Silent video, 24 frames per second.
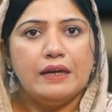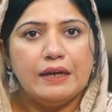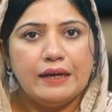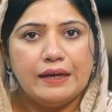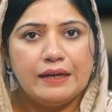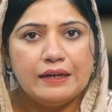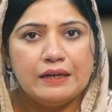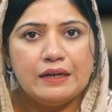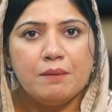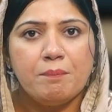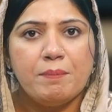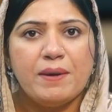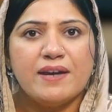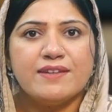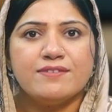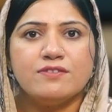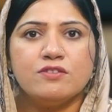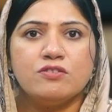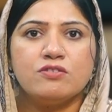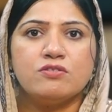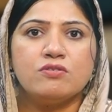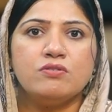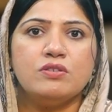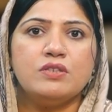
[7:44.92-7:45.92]
in A
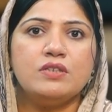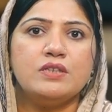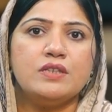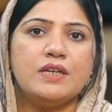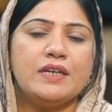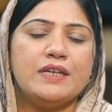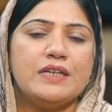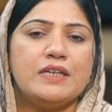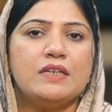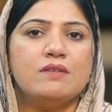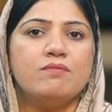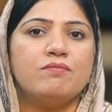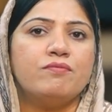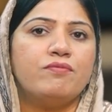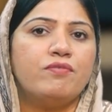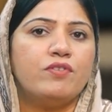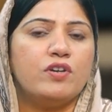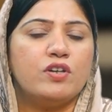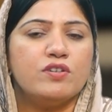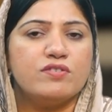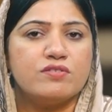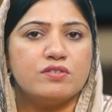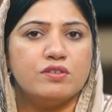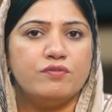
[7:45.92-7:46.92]
Passage to India, E.M.
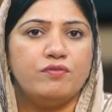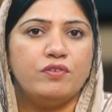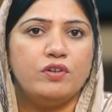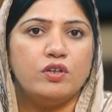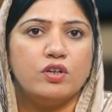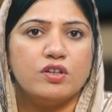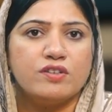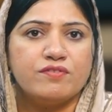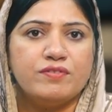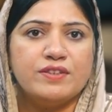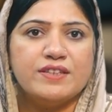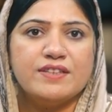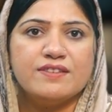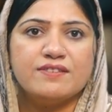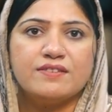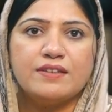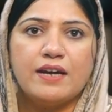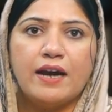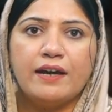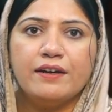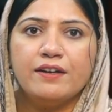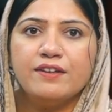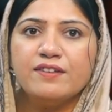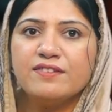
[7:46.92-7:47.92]
Foster's philosophy is
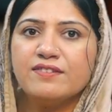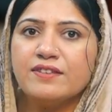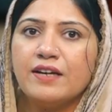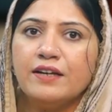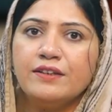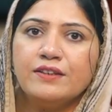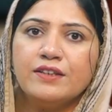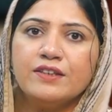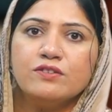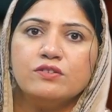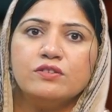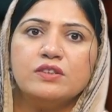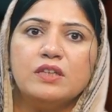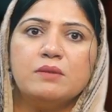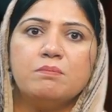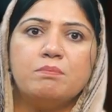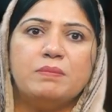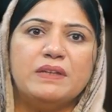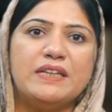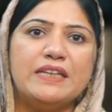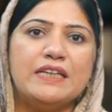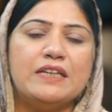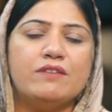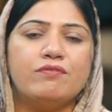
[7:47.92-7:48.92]
that it centers on the
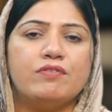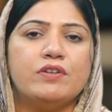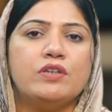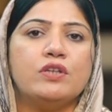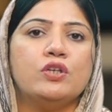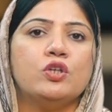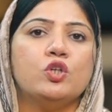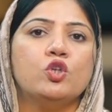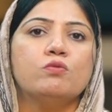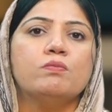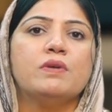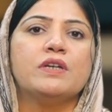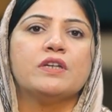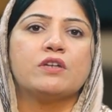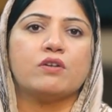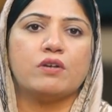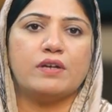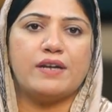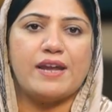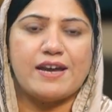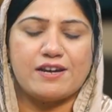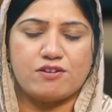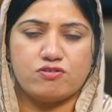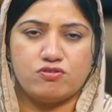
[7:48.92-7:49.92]
belief in human
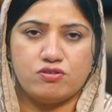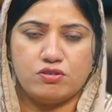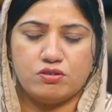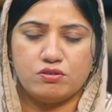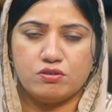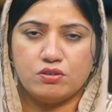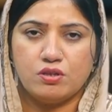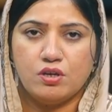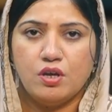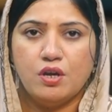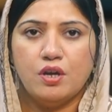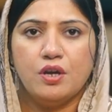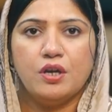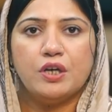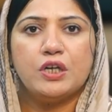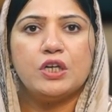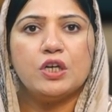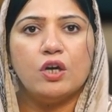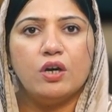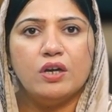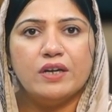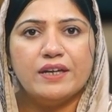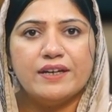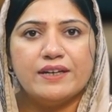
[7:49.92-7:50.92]
connection,
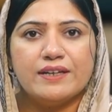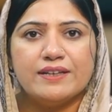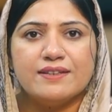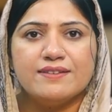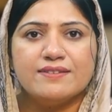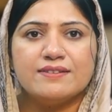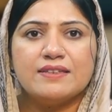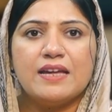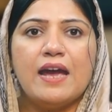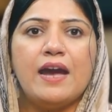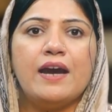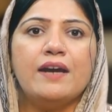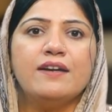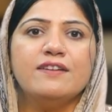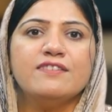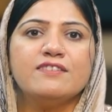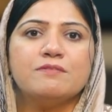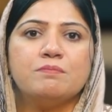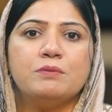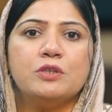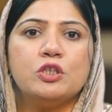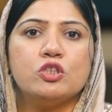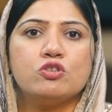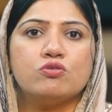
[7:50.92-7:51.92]
tolerance, and
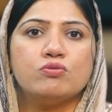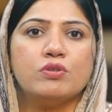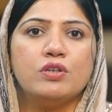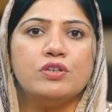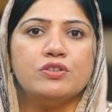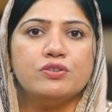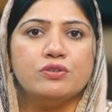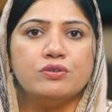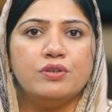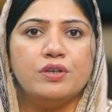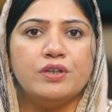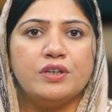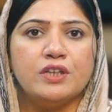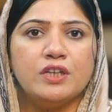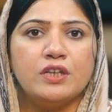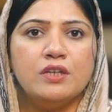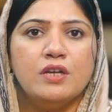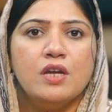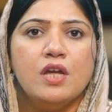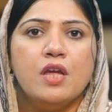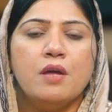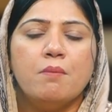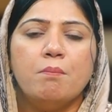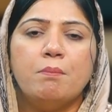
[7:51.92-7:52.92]
spiritual
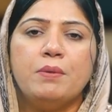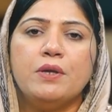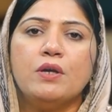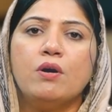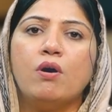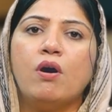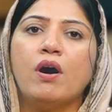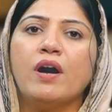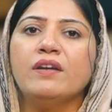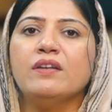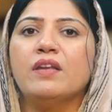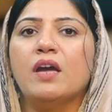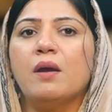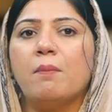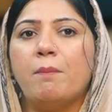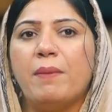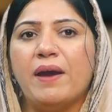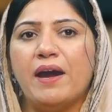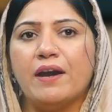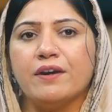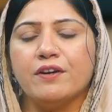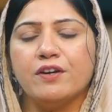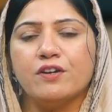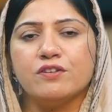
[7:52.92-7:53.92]
unity beyond the
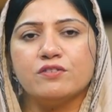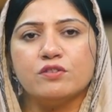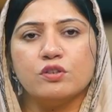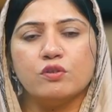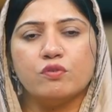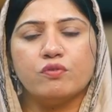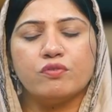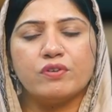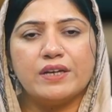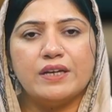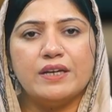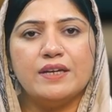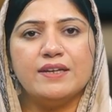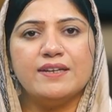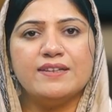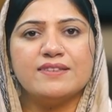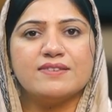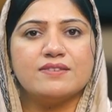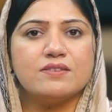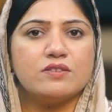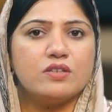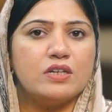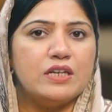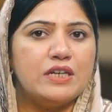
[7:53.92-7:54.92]
barriers of
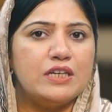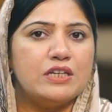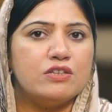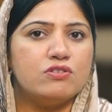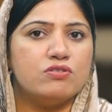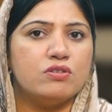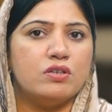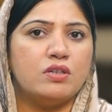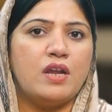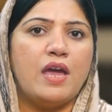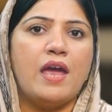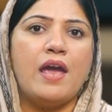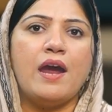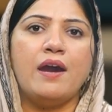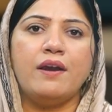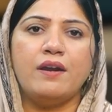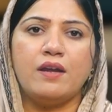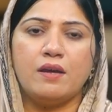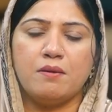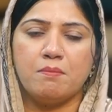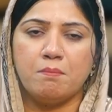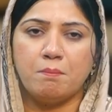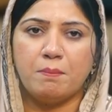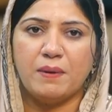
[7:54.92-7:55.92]
race, religion, and
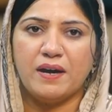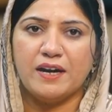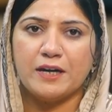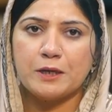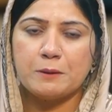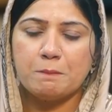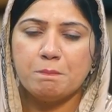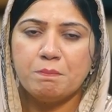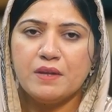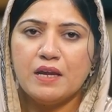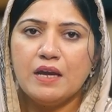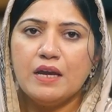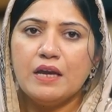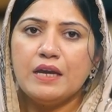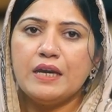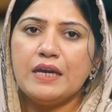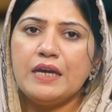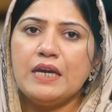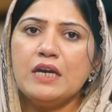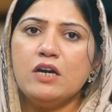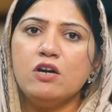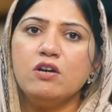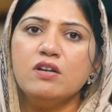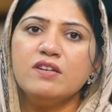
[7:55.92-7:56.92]
empire.
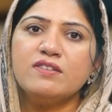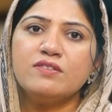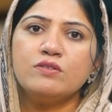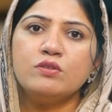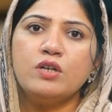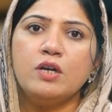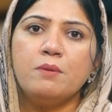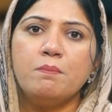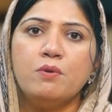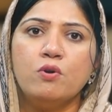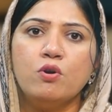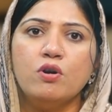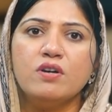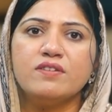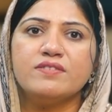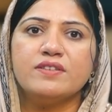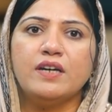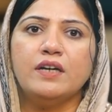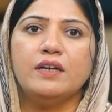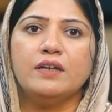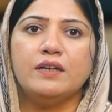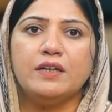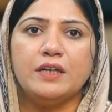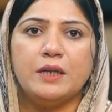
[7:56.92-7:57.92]
He also upholds
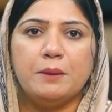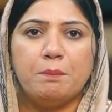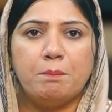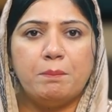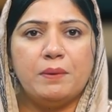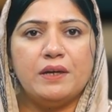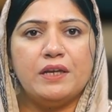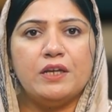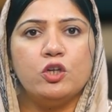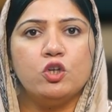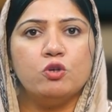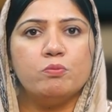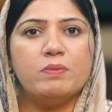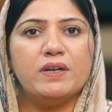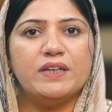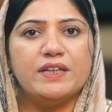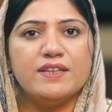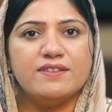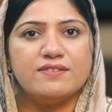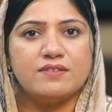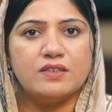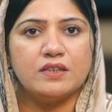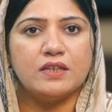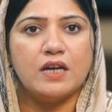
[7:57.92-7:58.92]
a deeply
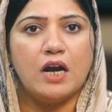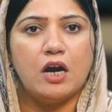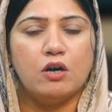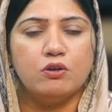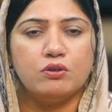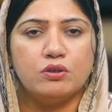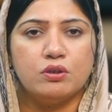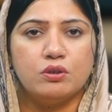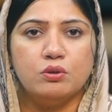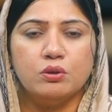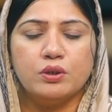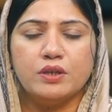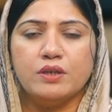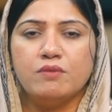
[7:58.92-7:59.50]
humanistic outlook,